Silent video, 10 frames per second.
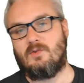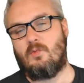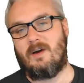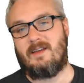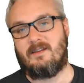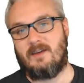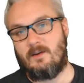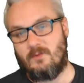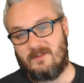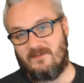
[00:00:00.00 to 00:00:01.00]
white
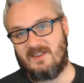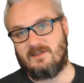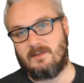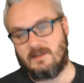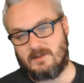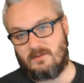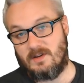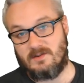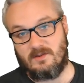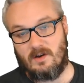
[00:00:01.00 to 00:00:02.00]
knight with vigilance
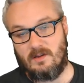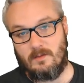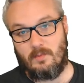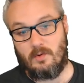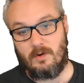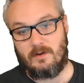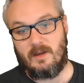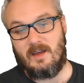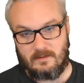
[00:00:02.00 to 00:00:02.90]
creature on the board.